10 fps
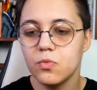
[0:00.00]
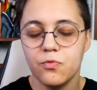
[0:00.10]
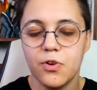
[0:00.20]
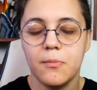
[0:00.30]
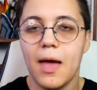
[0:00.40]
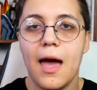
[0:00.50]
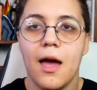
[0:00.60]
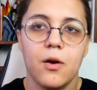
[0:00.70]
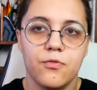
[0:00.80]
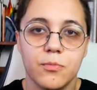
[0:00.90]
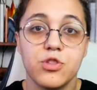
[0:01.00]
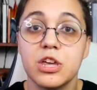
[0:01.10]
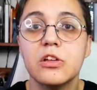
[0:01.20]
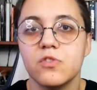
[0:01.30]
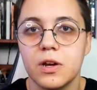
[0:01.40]
from from
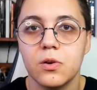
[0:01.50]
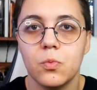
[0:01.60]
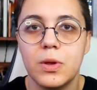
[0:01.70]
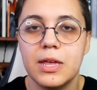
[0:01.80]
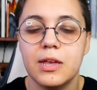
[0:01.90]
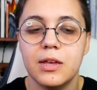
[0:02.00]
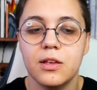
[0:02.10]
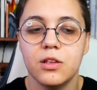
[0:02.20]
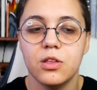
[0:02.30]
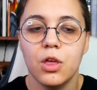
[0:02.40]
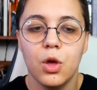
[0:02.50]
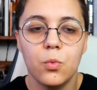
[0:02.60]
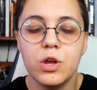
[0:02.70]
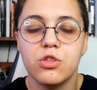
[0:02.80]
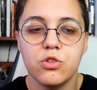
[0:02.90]
children, we
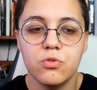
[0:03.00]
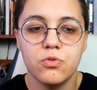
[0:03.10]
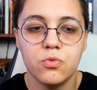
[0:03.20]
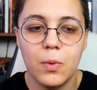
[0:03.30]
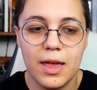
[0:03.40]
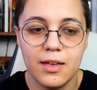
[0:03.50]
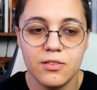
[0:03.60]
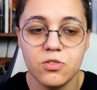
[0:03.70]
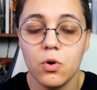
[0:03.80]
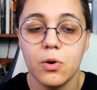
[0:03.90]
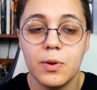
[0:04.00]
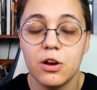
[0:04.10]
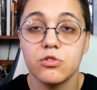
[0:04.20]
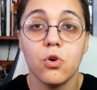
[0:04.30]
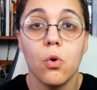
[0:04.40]
we choose ways or we
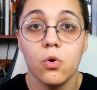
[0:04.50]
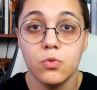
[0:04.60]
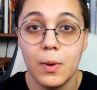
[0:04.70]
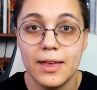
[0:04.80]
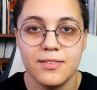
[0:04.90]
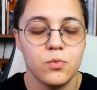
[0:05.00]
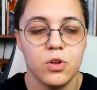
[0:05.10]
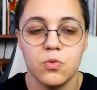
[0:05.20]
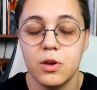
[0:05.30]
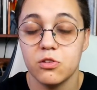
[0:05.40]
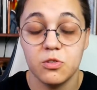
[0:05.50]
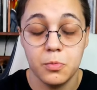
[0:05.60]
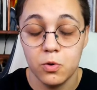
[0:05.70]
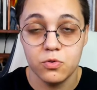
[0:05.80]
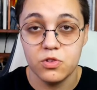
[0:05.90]
are told ways in which we are
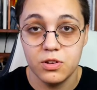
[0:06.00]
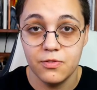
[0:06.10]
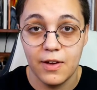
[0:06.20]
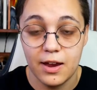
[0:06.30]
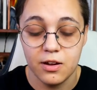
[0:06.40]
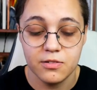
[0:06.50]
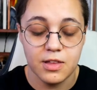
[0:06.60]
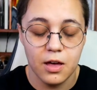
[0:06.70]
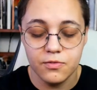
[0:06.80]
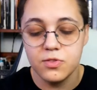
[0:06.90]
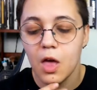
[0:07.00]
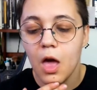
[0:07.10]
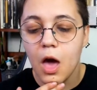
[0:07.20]
supposed to define ourselves.